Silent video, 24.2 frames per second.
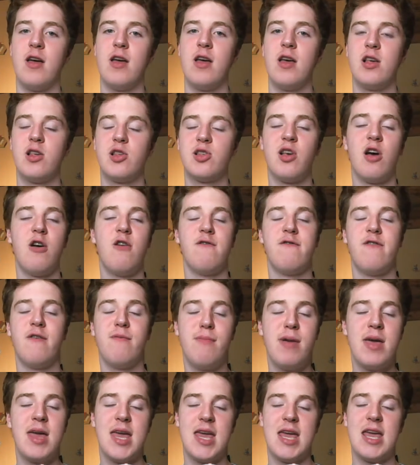So for
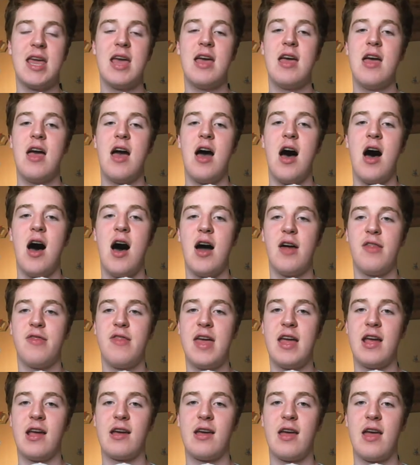me, I
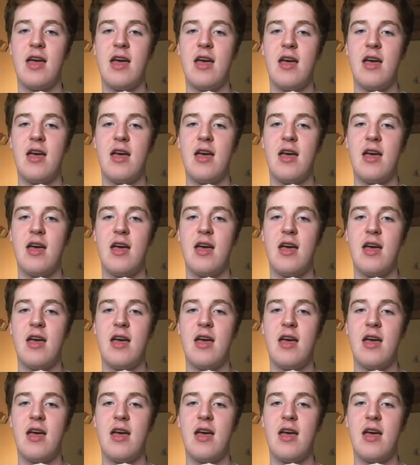think